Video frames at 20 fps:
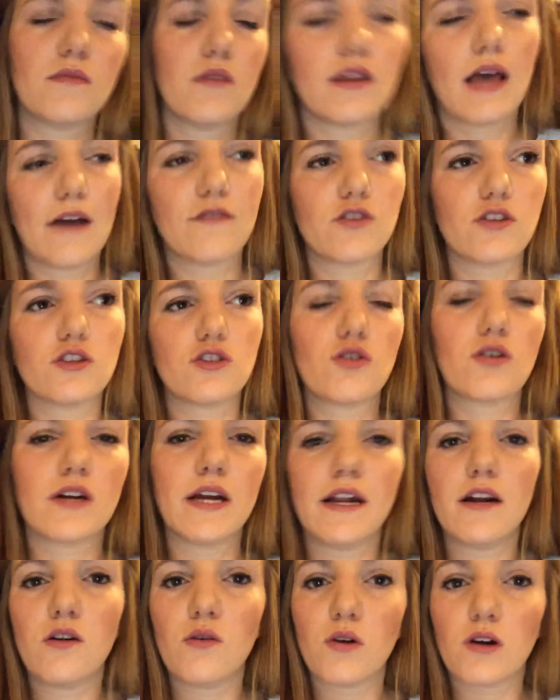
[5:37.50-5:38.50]
after the
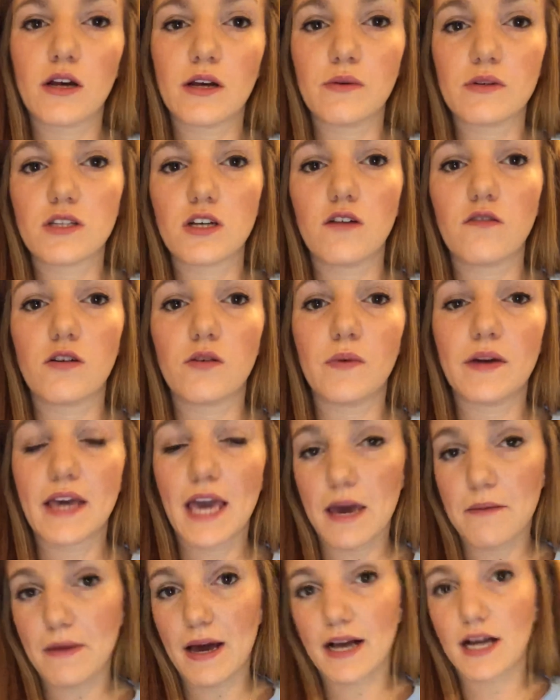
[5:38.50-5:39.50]
tornado warning was over and we
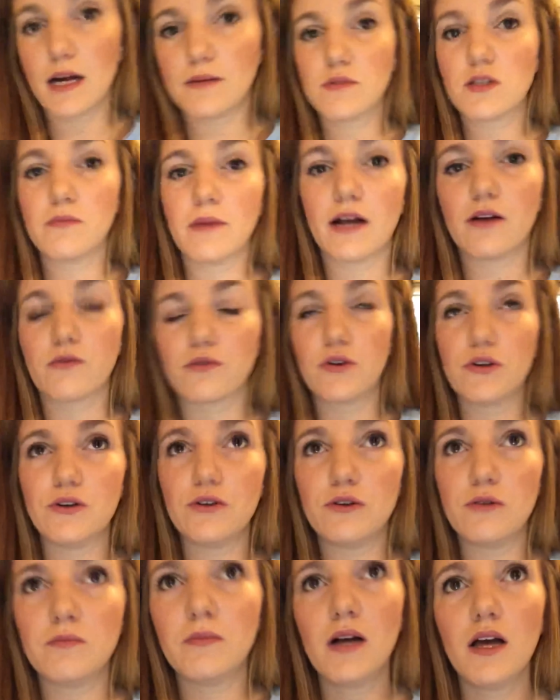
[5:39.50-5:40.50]
came back up to my
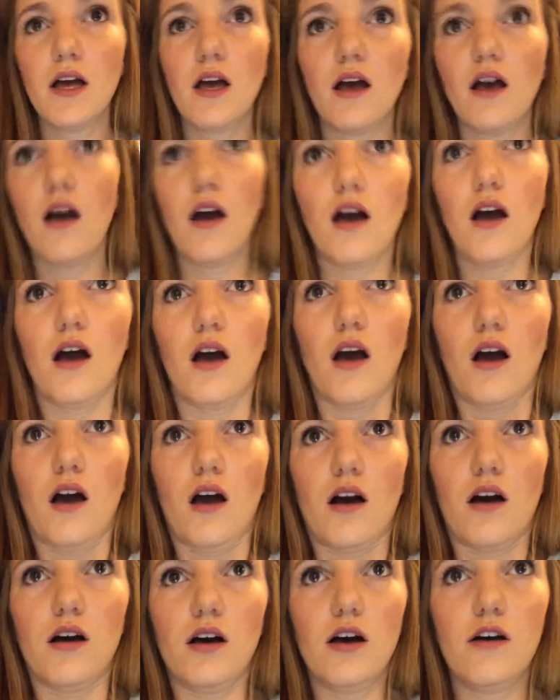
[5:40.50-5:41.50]
room
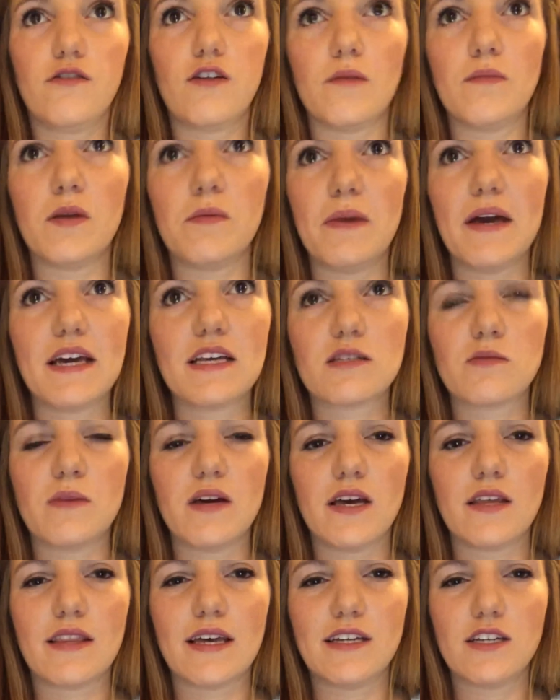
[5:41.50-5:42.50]
from the
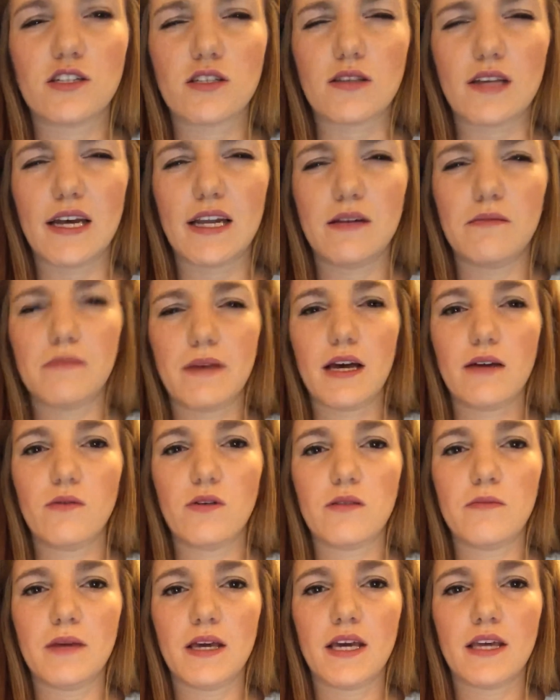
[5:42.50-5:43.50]
basement, they just laid in bed
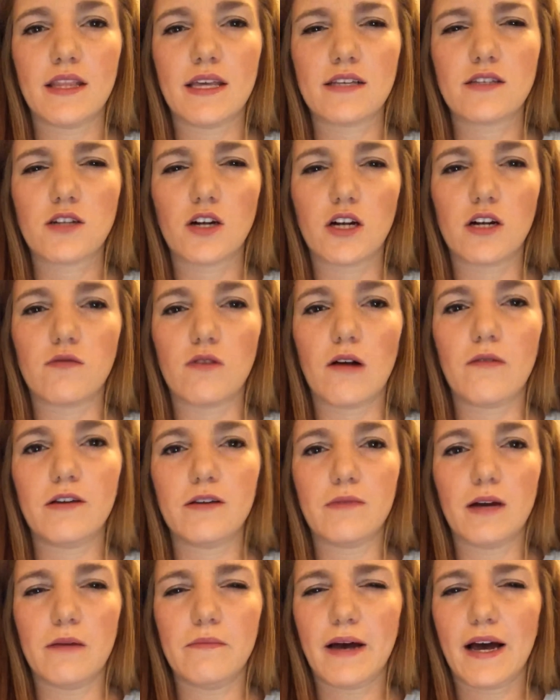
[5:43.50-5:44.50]
with me and they started
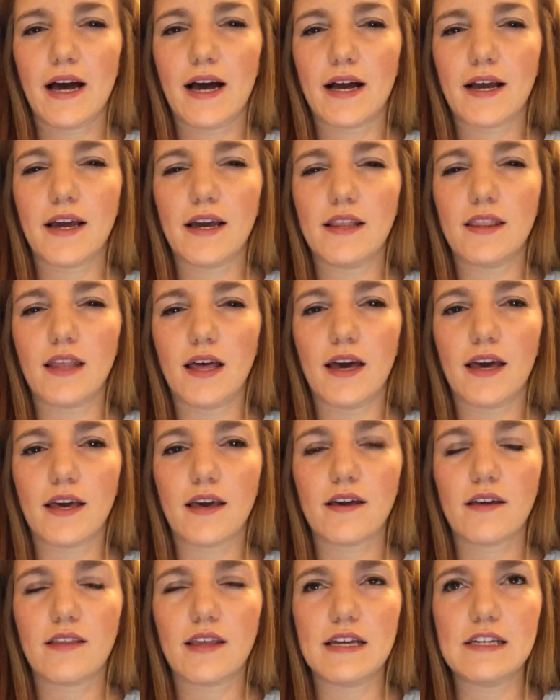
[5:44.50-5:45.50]
rubbing my back, and
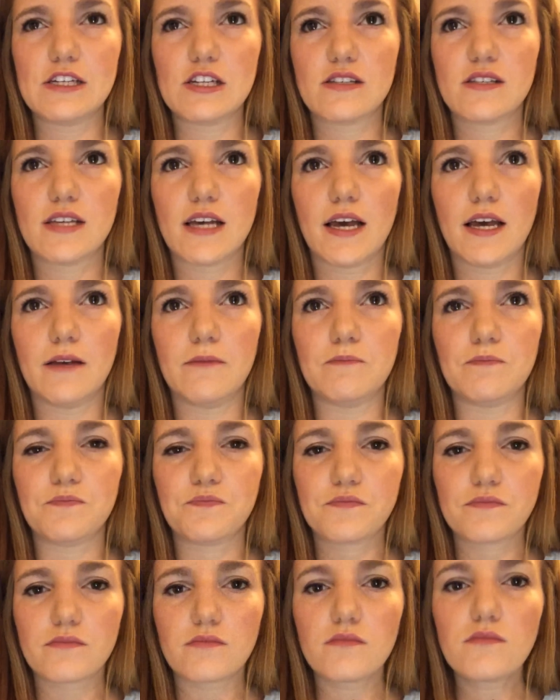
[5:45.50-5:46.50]
like they just said,
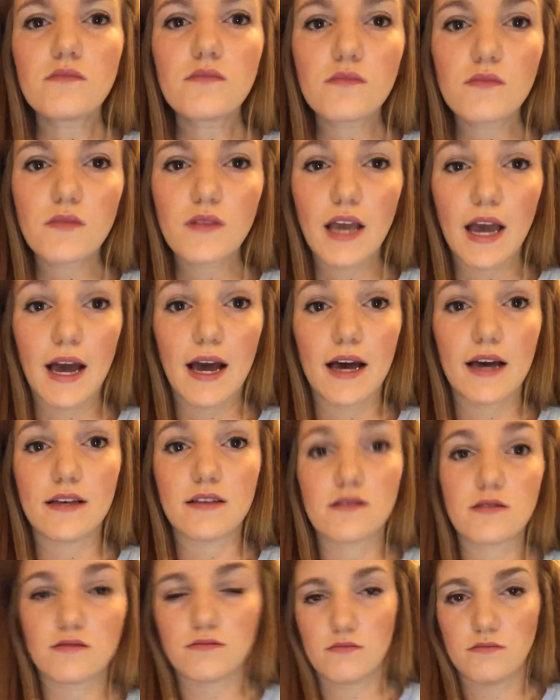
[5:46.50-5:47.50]

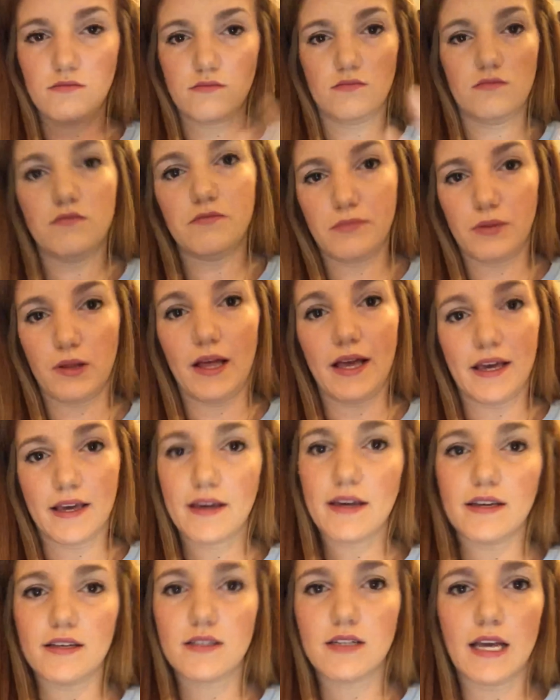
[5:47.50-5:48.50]
has blank,
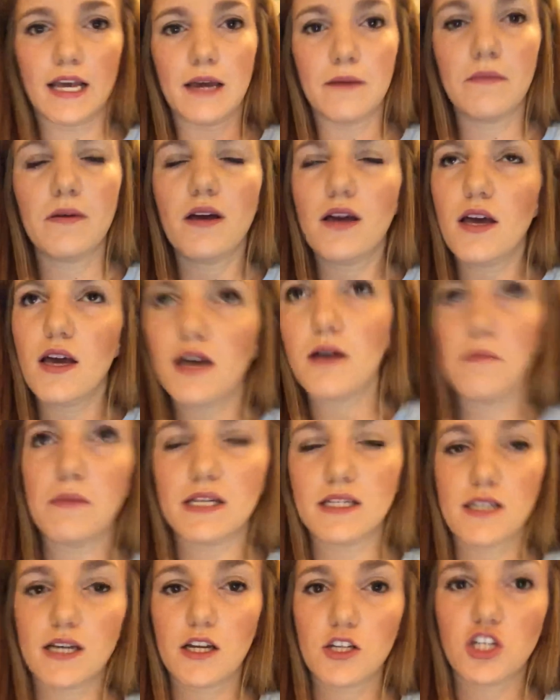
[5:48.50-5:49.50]
his name,
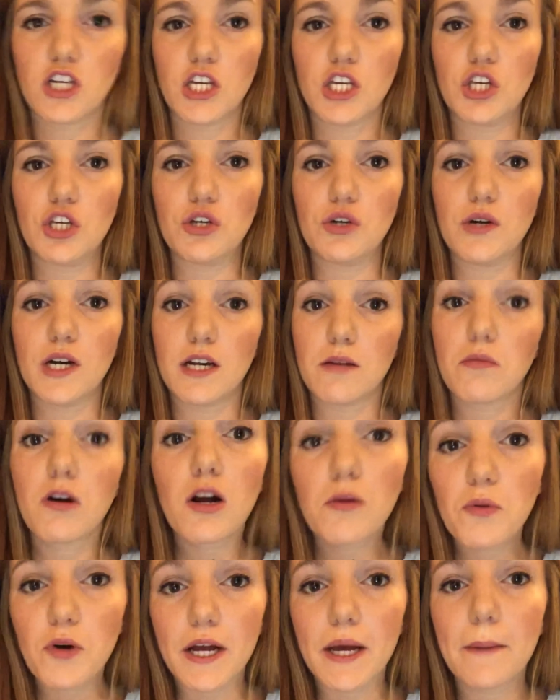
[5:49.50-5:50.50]
been touching you
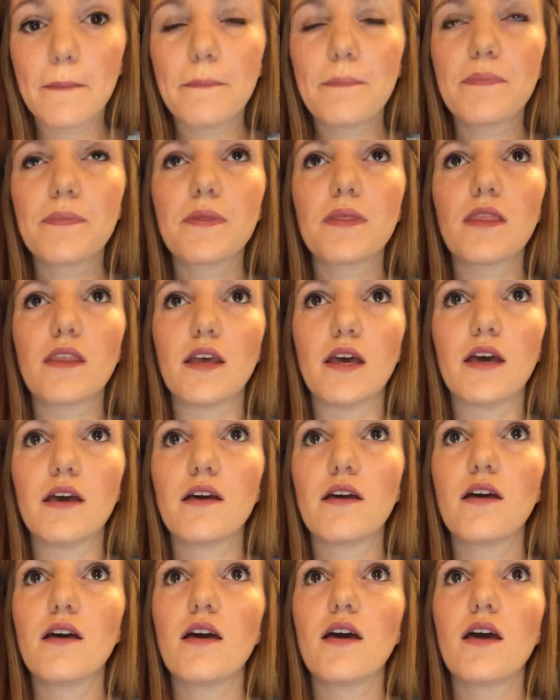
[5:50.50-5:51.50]
inappropriately?